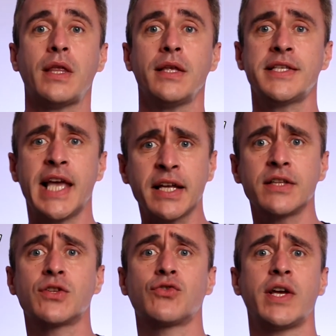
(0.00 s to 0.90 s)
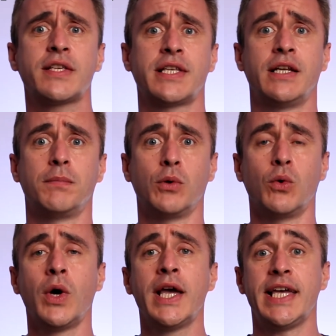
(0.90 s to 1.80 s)
Second stressed
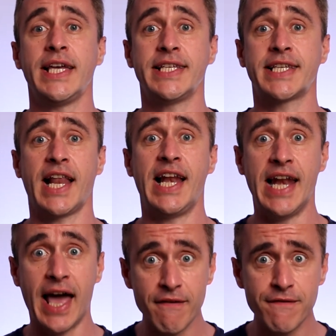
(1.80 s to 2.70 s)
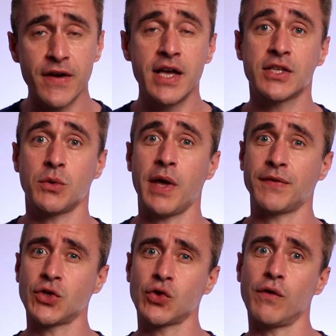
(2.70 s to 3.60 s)
syllable is lev. So we have the
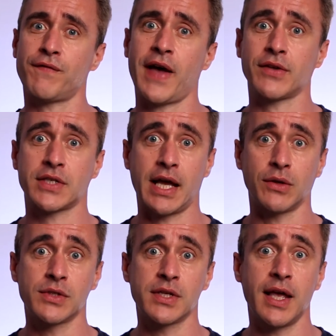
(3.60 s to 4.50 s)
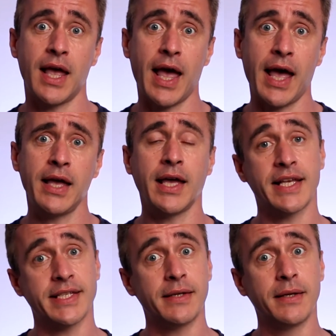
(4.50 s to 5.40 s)
short vowel sound,
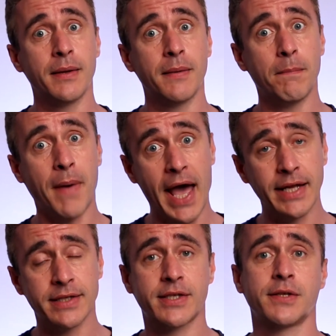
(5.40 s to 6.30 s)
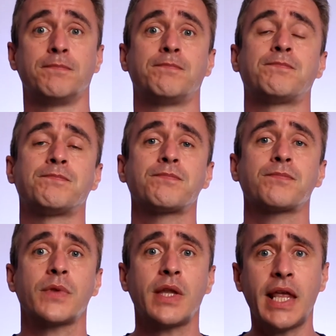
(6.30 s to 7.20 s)
as in pet.
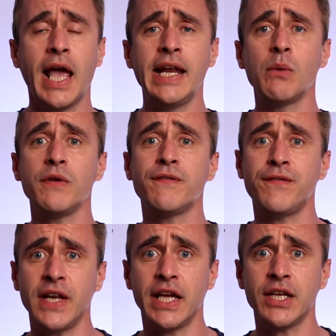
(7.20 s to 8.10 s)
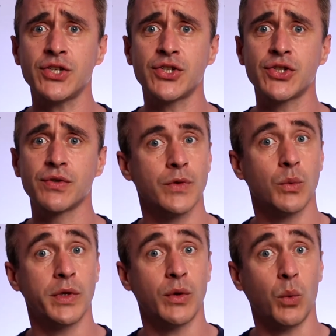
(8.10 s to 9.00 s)
And then we finish
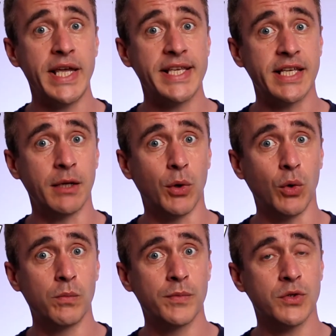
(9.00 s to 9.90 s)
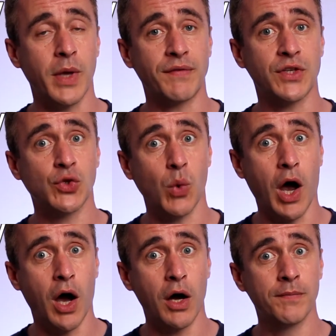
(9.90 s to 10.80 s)
with the weak syllable. So we have the
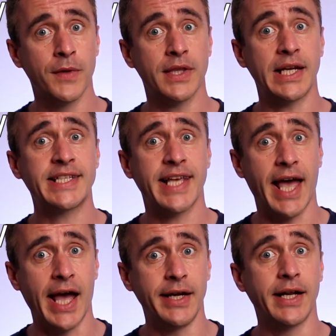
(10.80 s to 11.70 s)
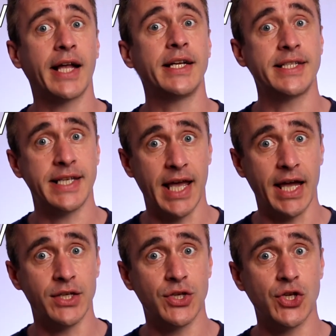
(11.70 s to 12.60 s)
schwa, the letter N, and the
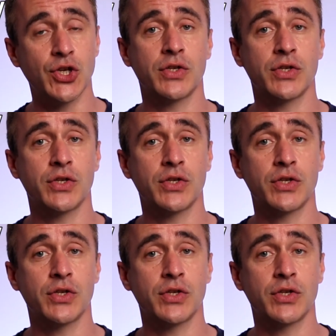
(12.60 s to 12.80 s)
th.